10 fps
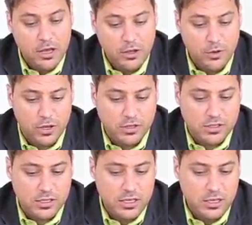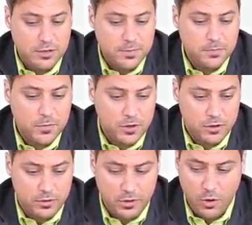You can see here
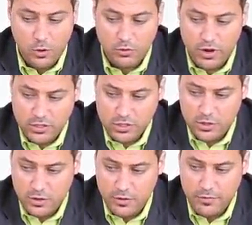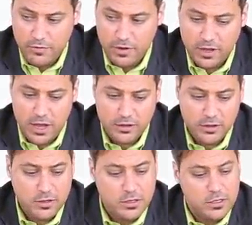the whole range of
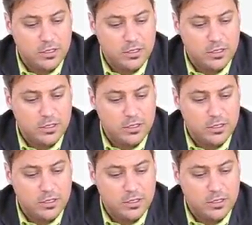Quatrata.